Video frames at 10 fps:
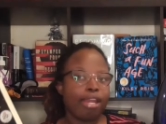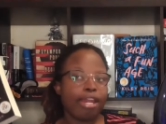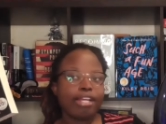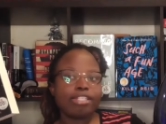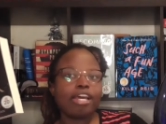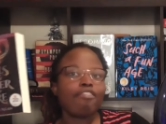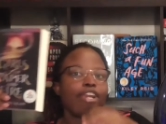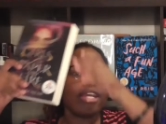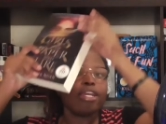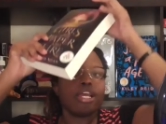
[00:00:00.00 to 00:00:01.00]
Next, I
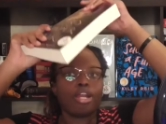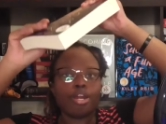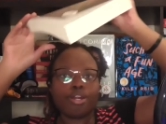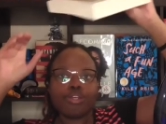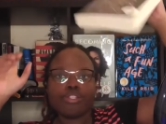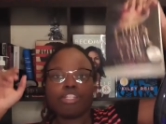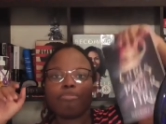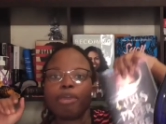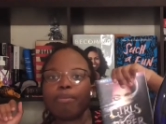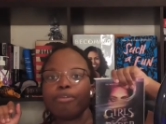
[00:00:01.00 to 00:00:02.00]
read Girls
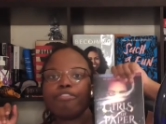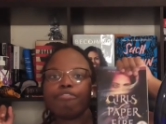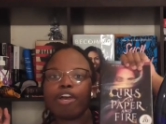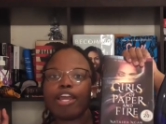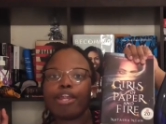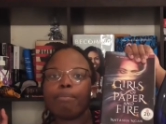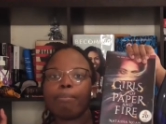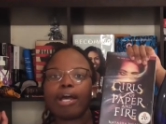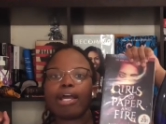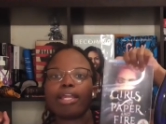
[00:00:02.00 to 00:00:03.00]
of Paper and Fire
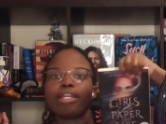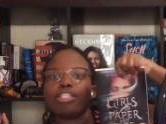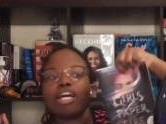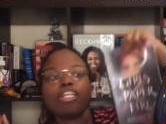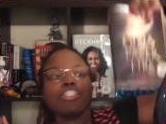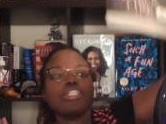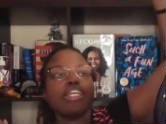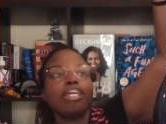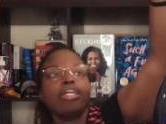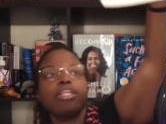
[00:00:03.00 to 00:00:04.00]
by Natasha
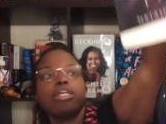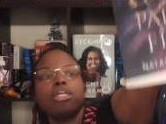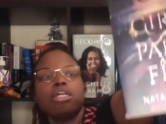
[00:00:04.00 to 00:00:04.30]
Ngan.